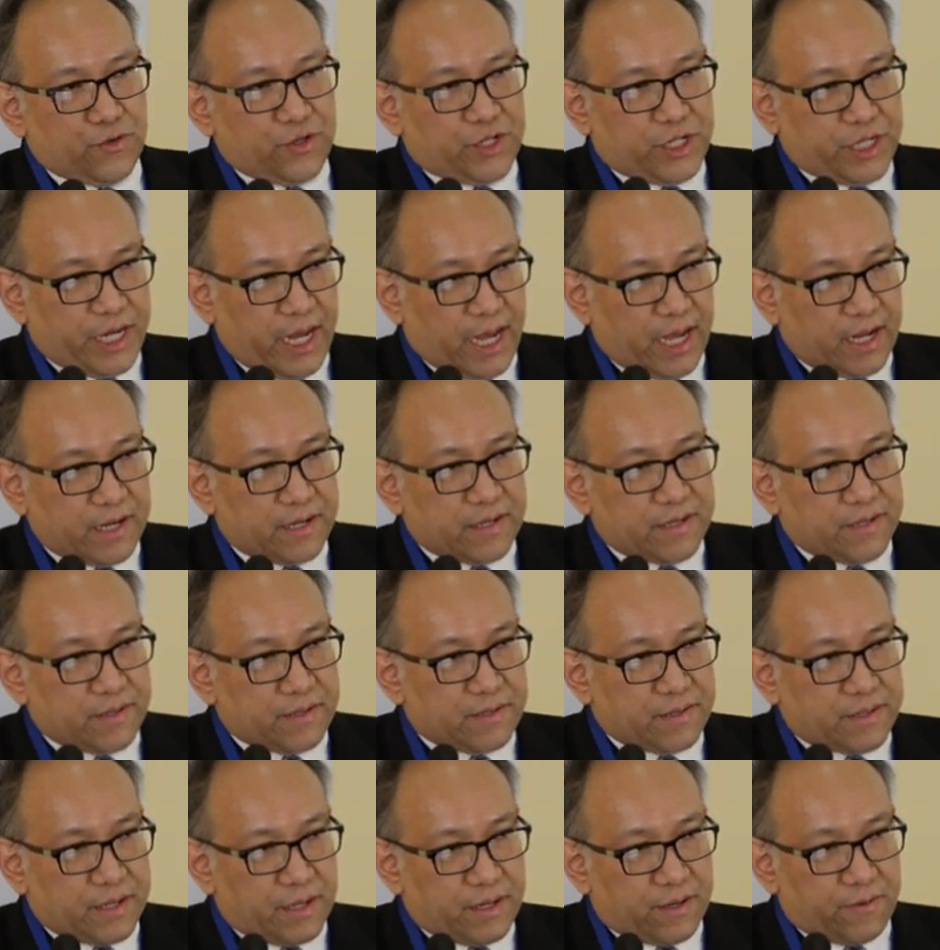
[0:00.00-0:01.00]

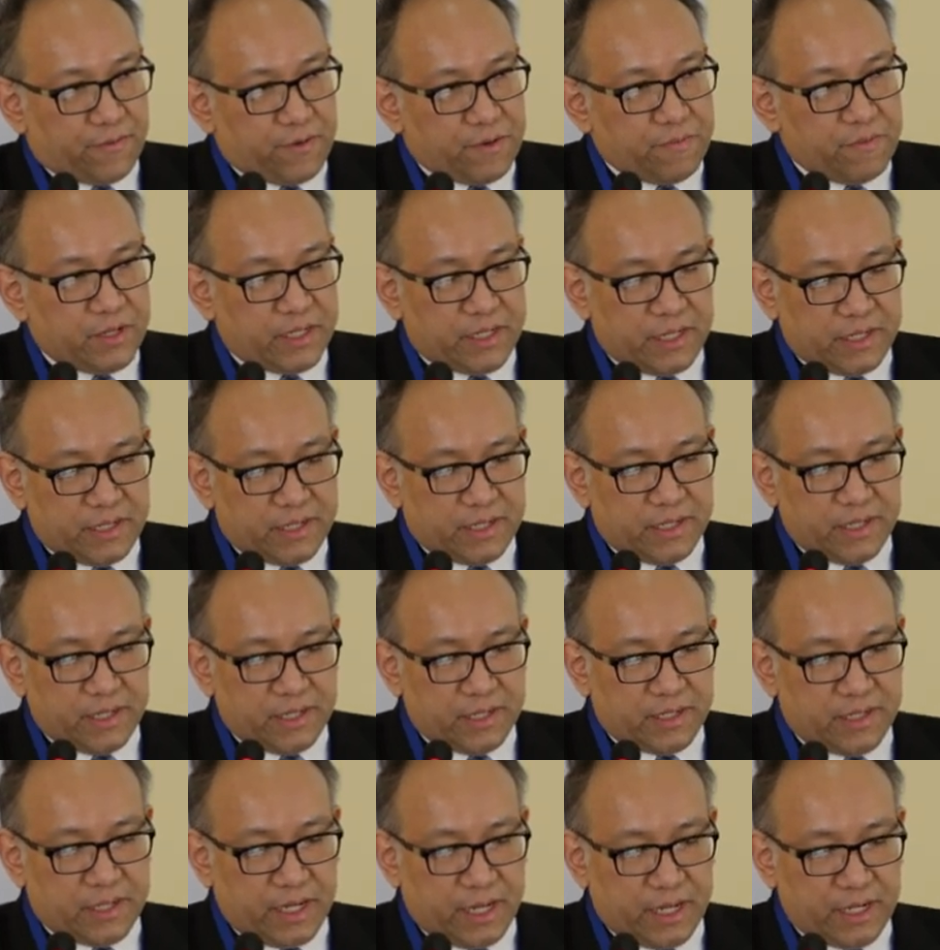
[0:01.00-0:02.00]
channel the
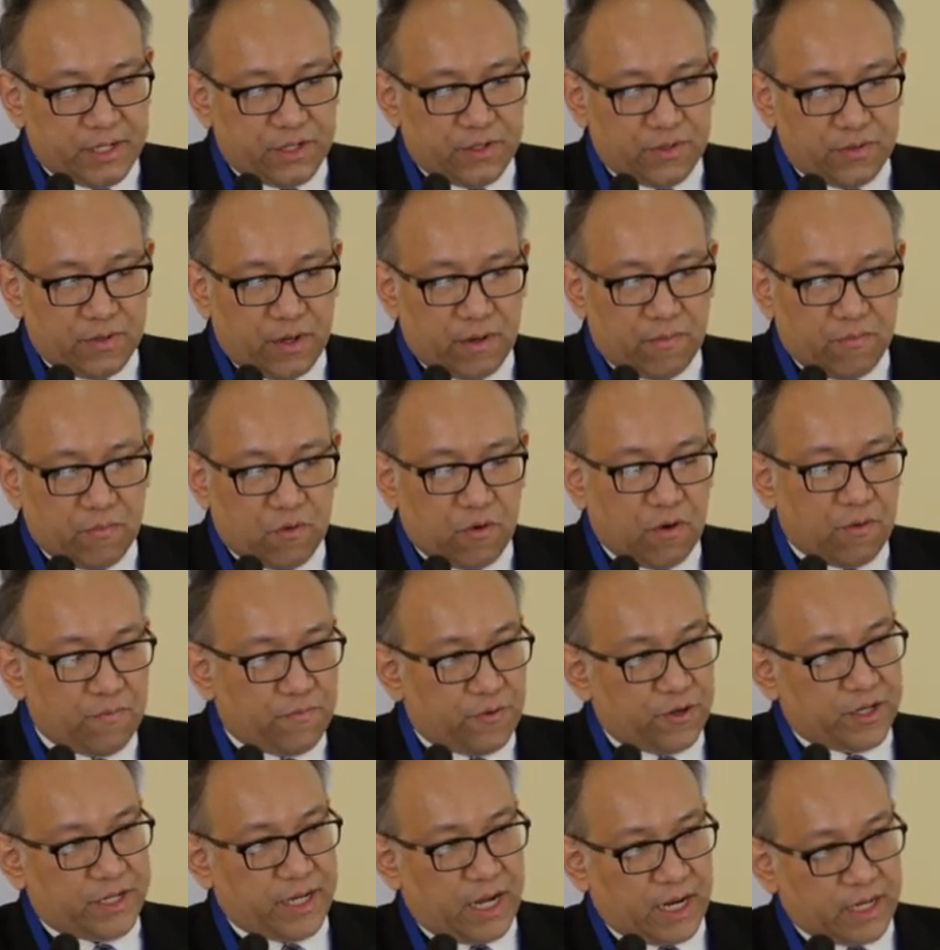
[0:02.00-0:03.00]
remittances into a more
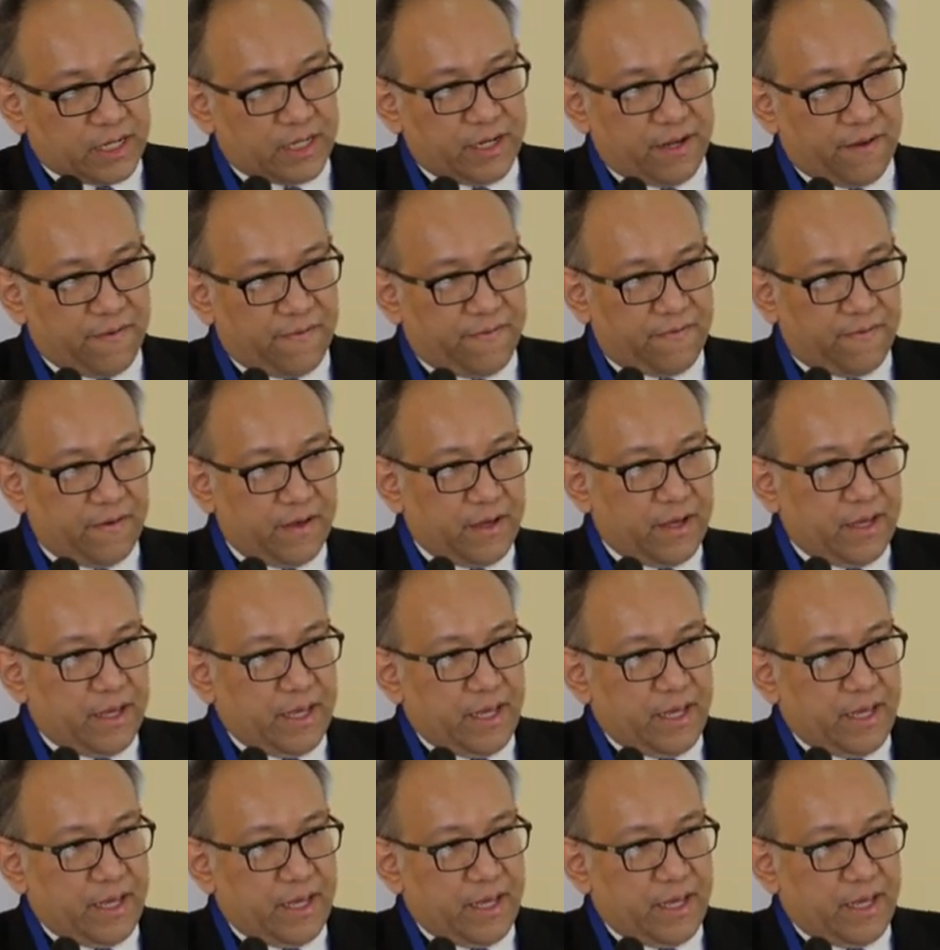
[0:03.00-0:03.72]
productive